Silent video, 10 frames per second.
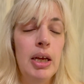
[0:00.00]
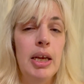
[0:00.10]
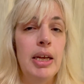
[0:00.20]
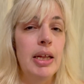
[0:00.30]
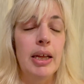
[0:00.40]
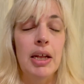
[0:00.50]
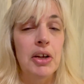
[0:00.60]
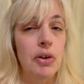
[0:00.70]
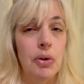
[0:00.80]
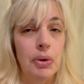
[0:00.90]
He didn't get a
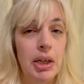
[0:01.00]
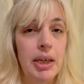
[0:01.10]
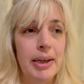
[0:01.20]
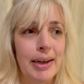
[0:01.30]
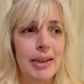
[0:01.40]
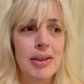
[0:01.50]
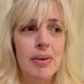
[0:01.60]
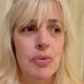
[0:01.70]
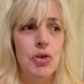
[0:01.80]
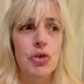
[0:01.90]
cannoli. He got
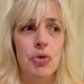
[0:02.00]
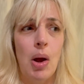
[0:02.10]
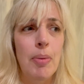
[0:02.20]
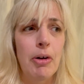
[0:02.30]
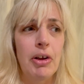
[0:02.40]
some strawberry